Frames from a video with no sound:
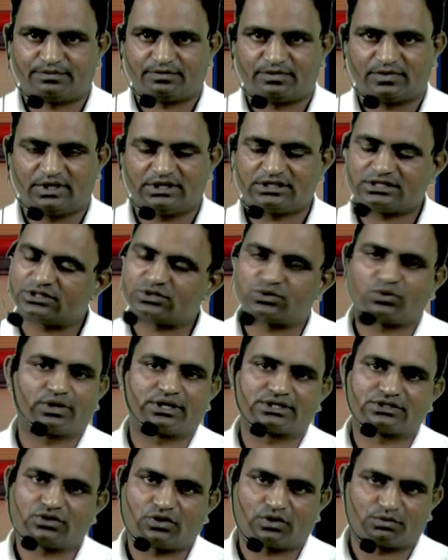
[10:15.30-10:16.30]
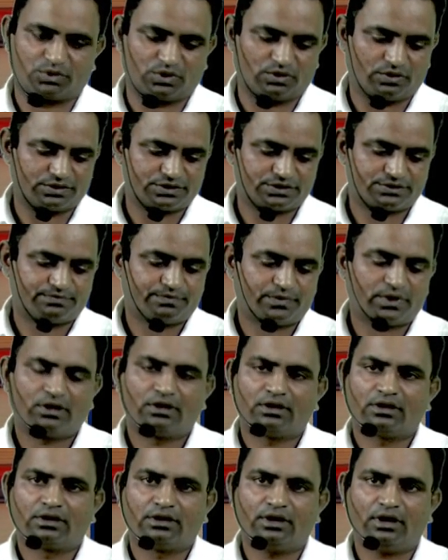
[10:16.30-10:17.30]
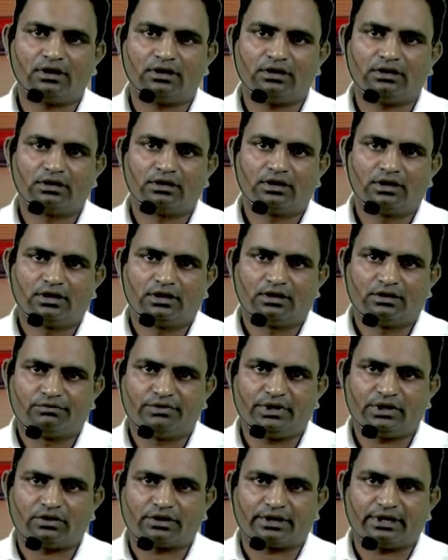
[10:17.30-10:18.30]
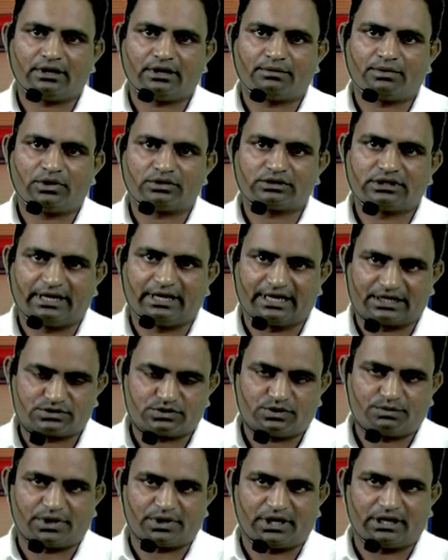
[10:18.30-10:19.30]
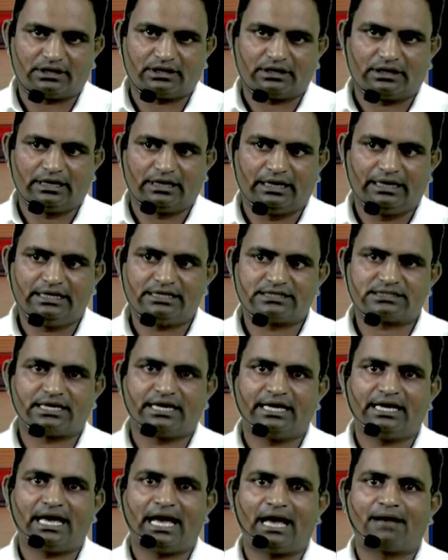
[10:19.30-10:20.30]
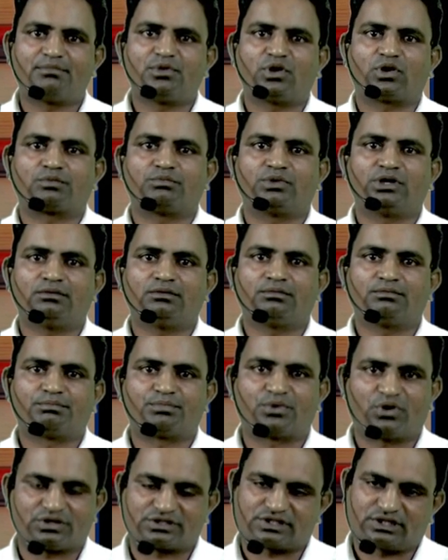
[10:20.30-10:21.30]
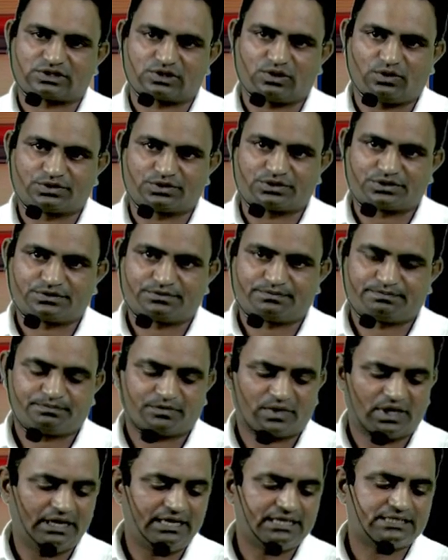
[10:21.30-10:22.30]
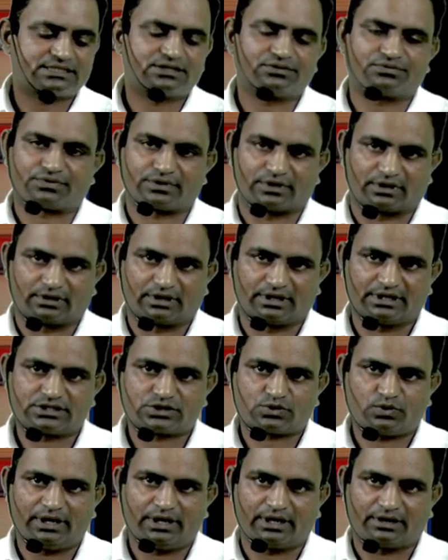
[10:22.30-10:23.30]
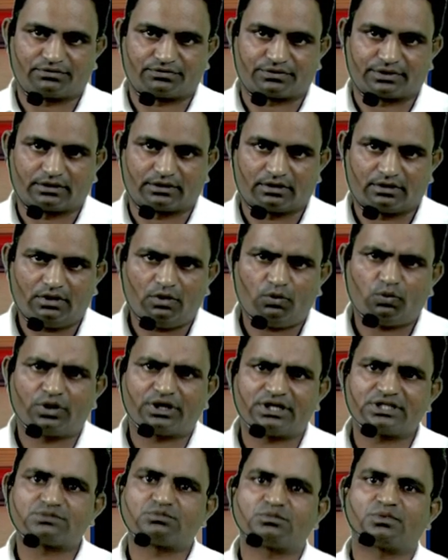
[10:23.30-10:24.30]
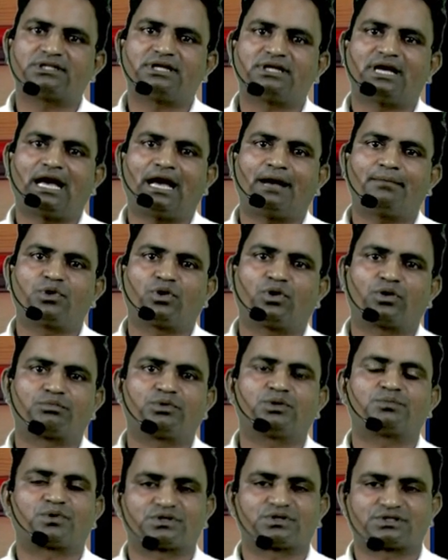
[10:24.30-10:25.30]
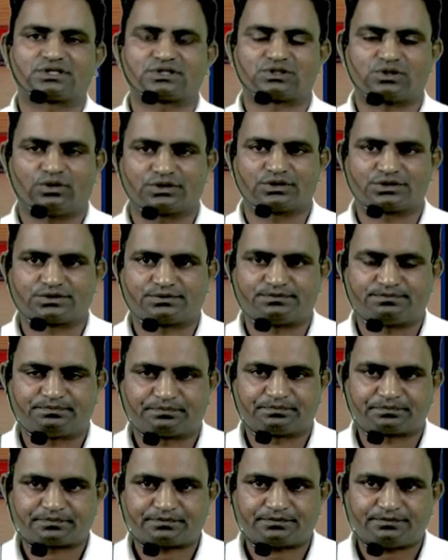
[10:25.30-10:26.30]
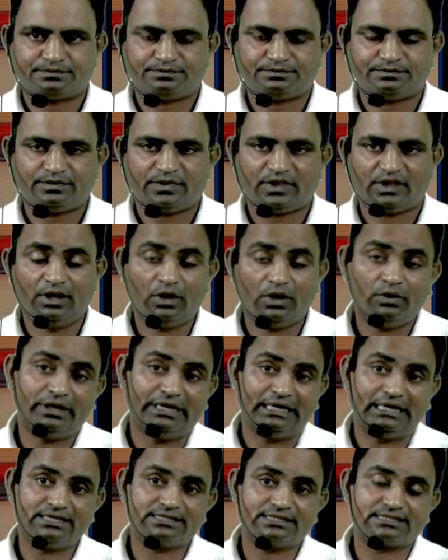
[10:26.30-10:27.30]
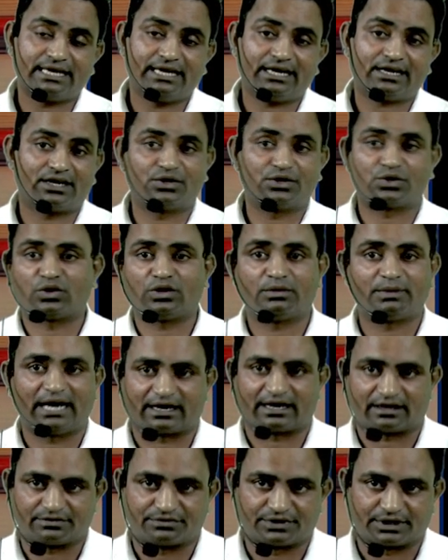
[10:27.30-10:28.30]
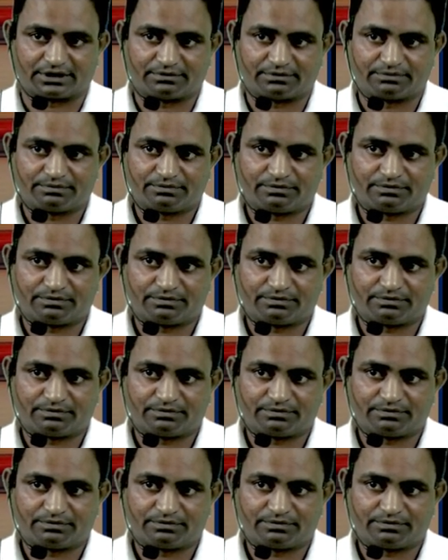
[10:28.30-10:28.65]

This is known as a normal loss. Now, we are talking about the next one part. It is a abnormal process loss. It is different. It's quite different. Now, what is by the abnormal process loss? Now, it is a controllable activity.